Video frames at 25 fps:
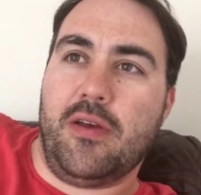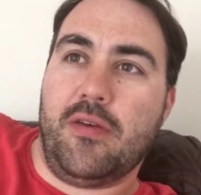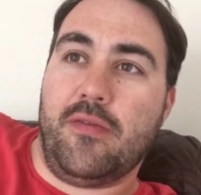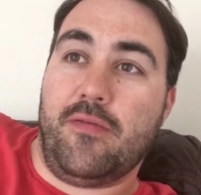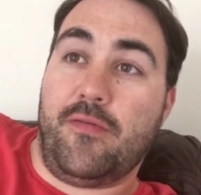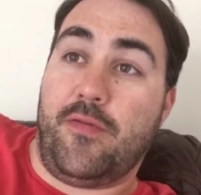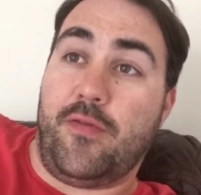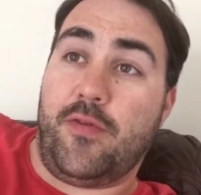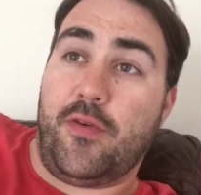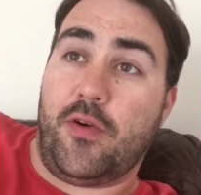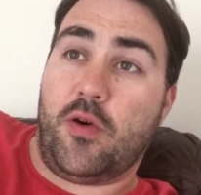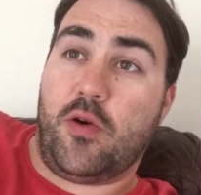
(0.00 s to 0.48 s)

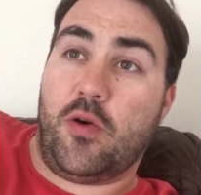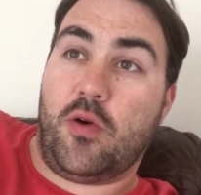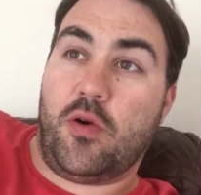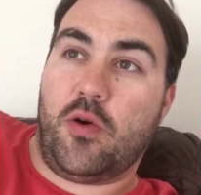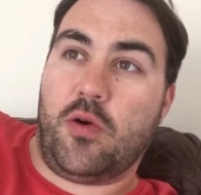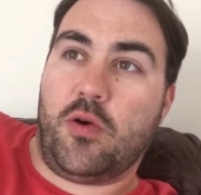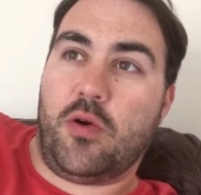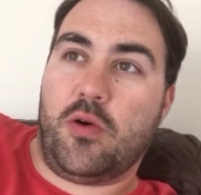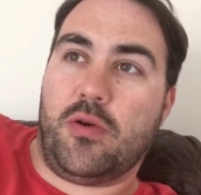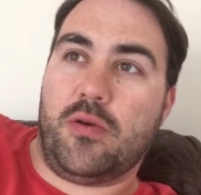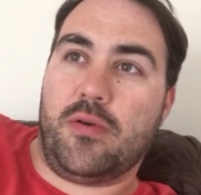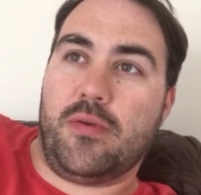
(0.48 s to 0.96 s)

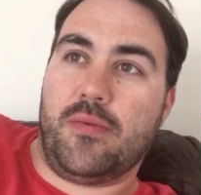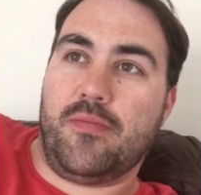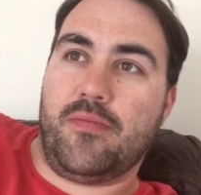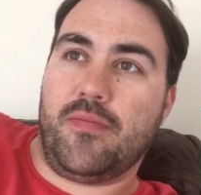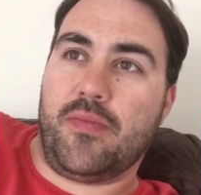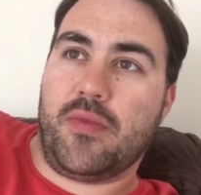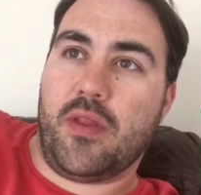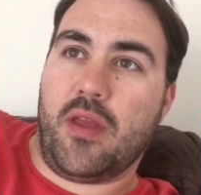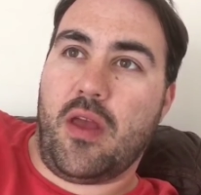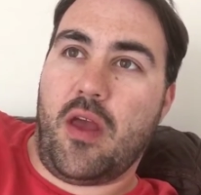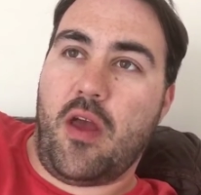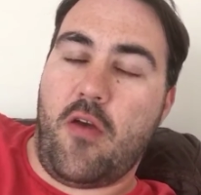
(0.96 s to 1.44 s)
for
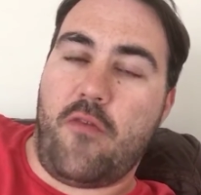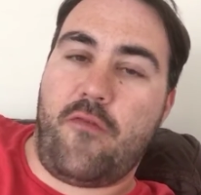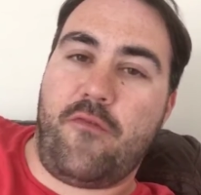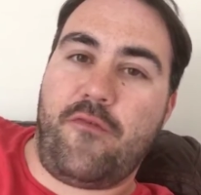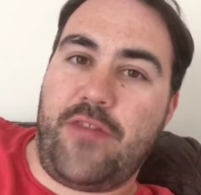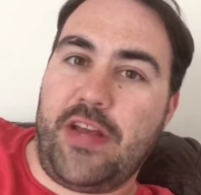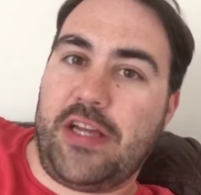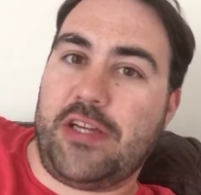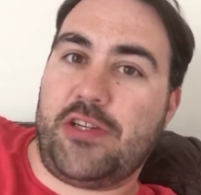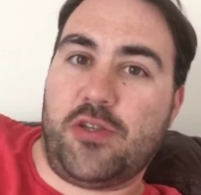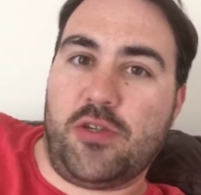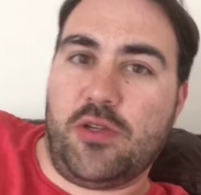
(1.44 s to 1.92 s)

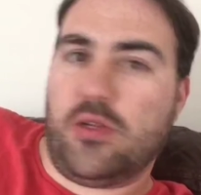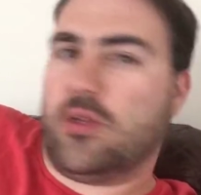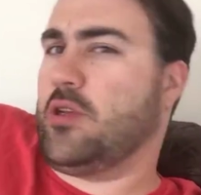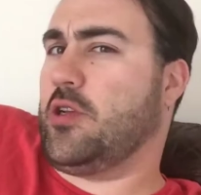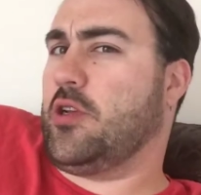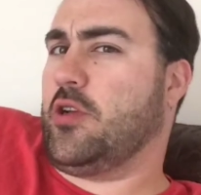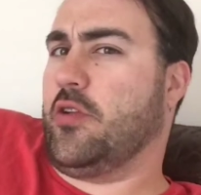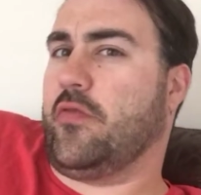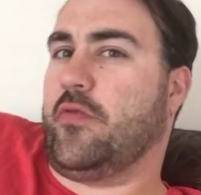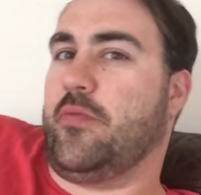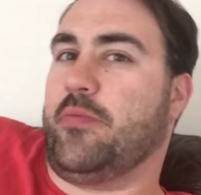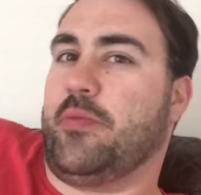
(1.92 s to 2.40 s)
official
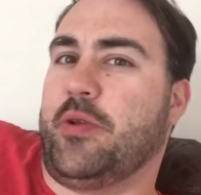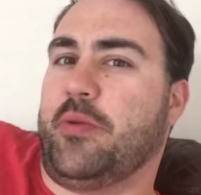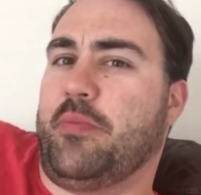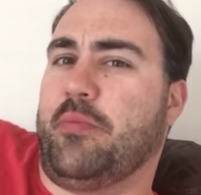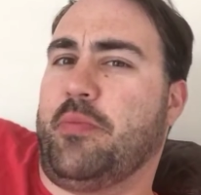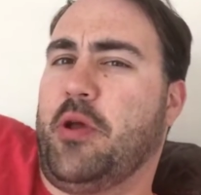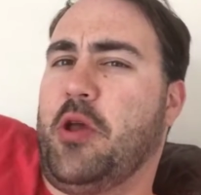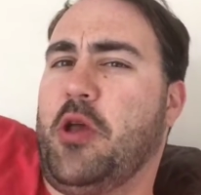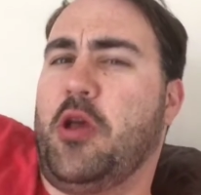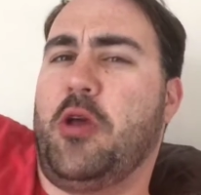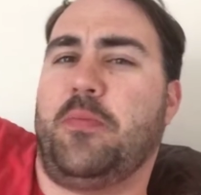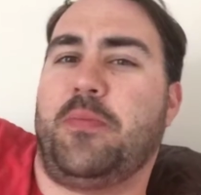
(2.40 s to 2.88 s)
government
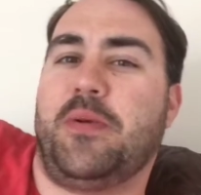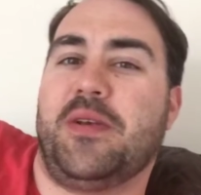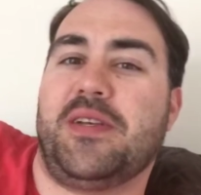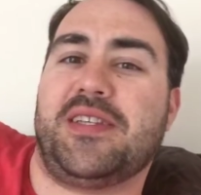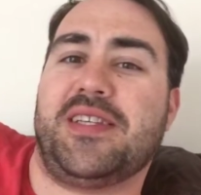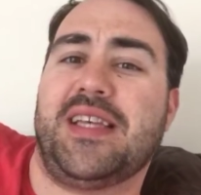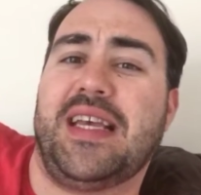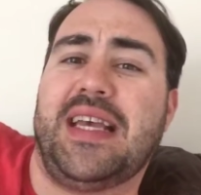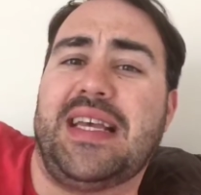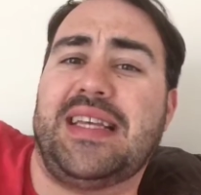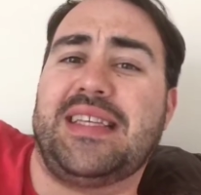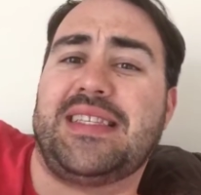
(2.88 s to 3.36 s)

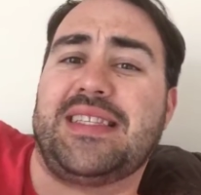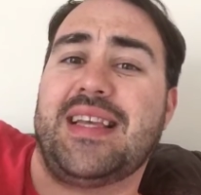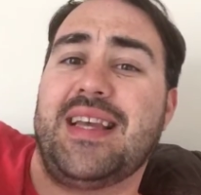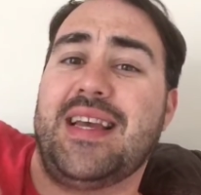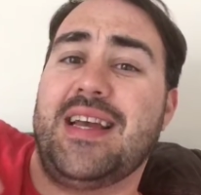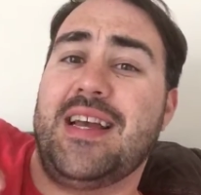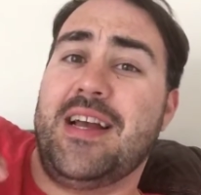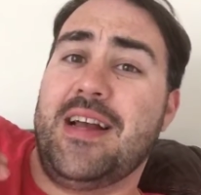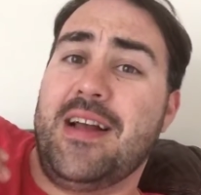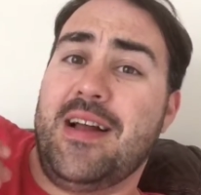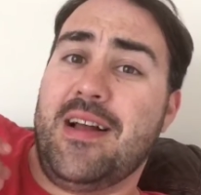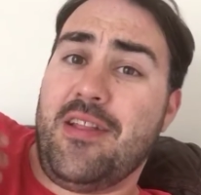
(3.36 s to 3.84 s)
purposes,
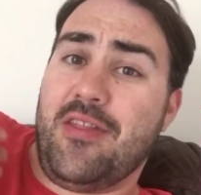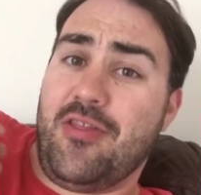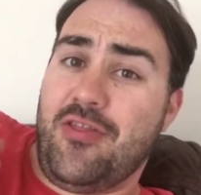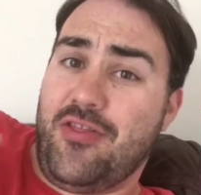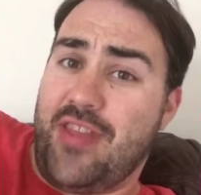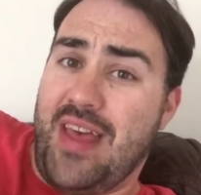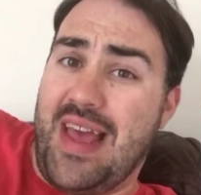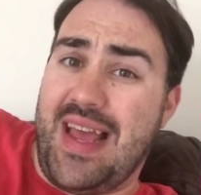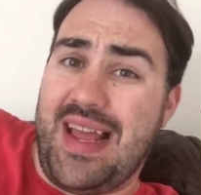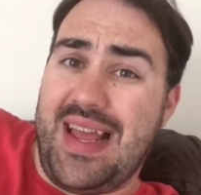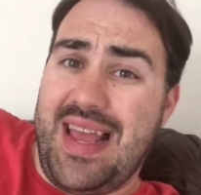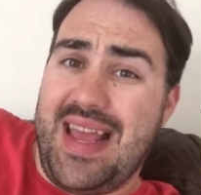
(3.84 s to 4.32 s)

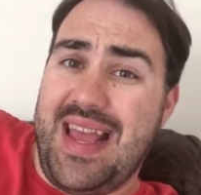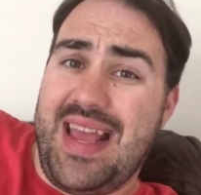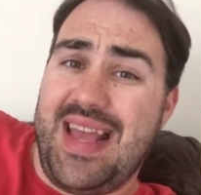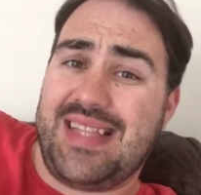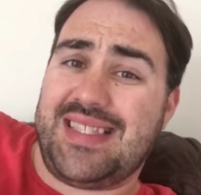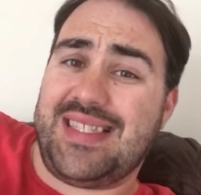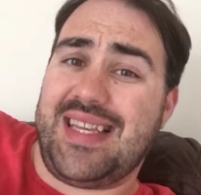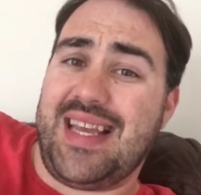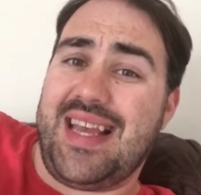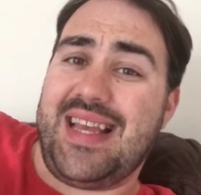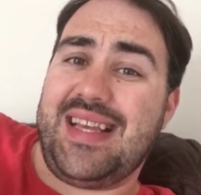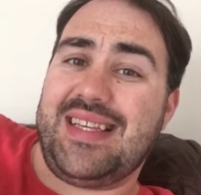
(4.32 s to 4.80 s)
that
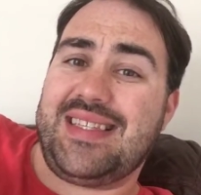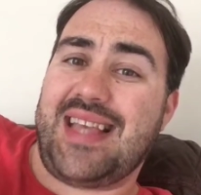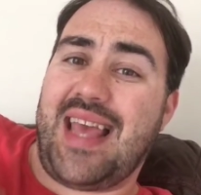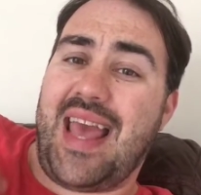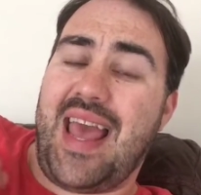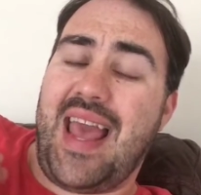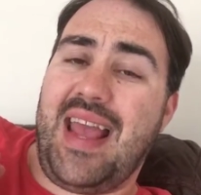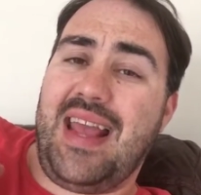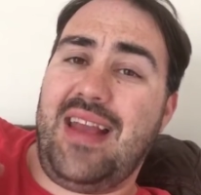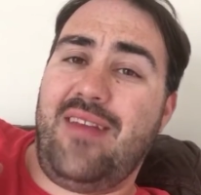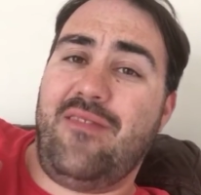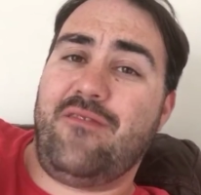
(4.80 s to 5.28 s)
it is
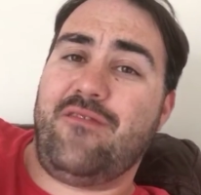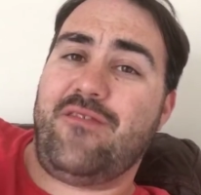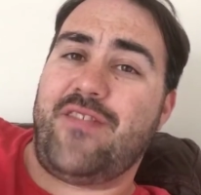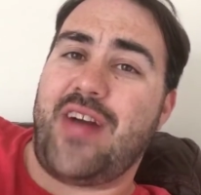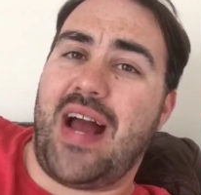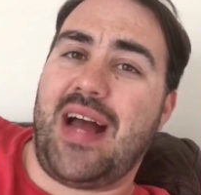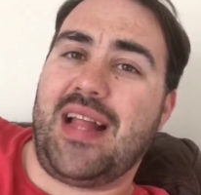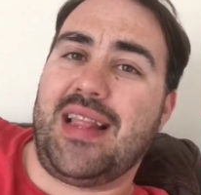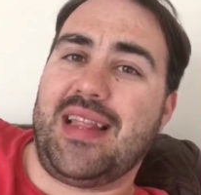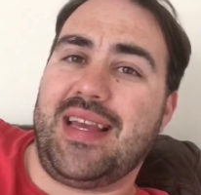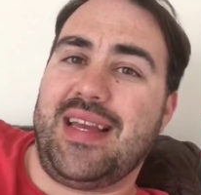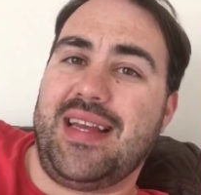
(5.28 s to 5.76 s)
a
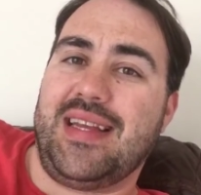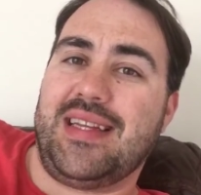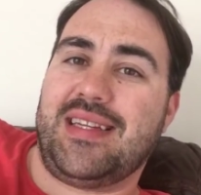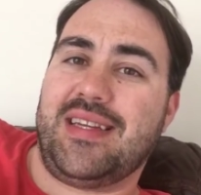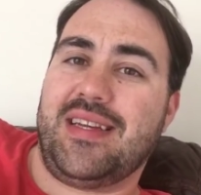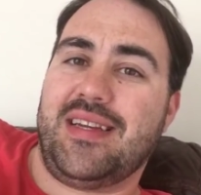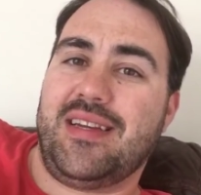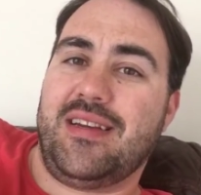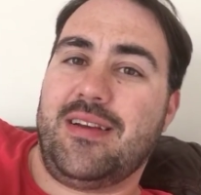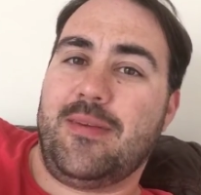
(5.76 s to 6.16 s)
valid,